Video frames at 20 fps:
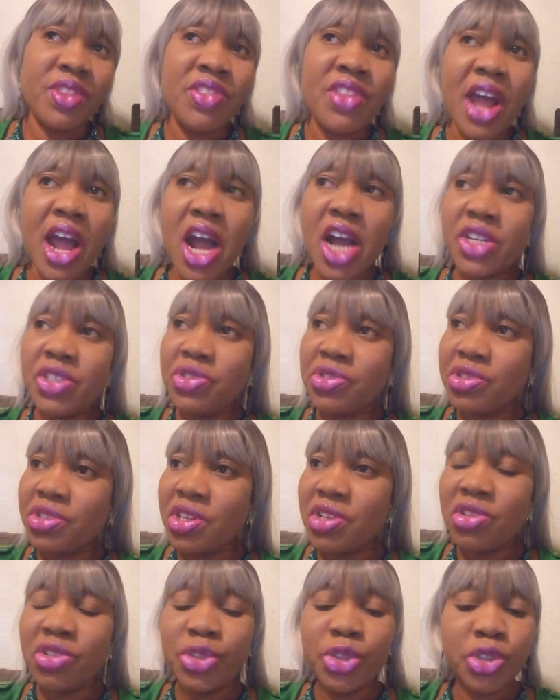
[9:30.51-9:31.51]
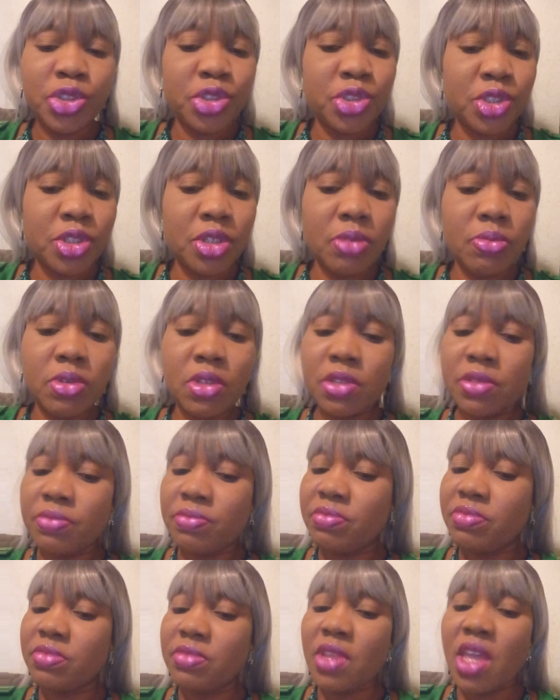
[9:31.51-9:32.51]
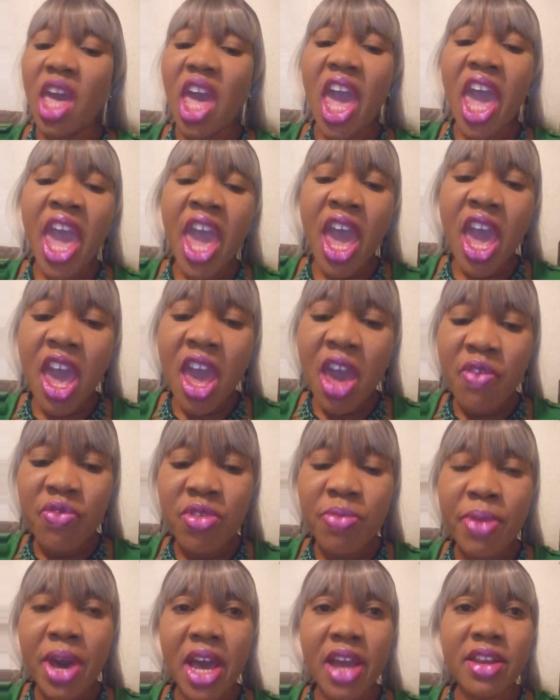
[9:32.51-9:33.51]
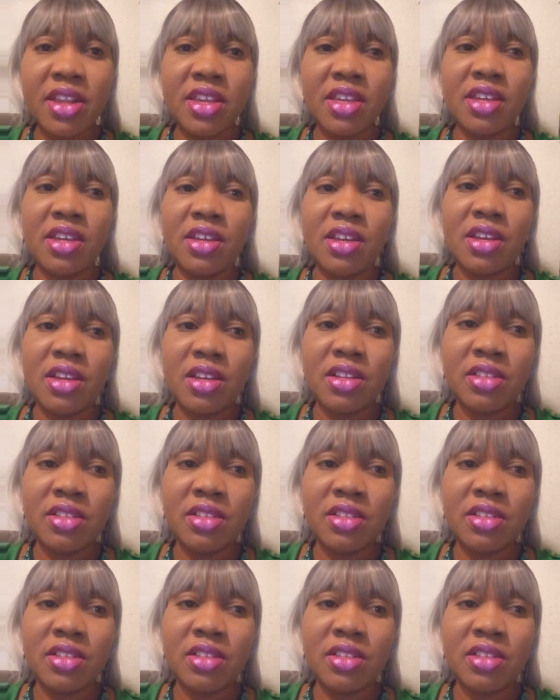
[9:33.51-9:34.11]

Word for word: Now you turn on YouTube, everybody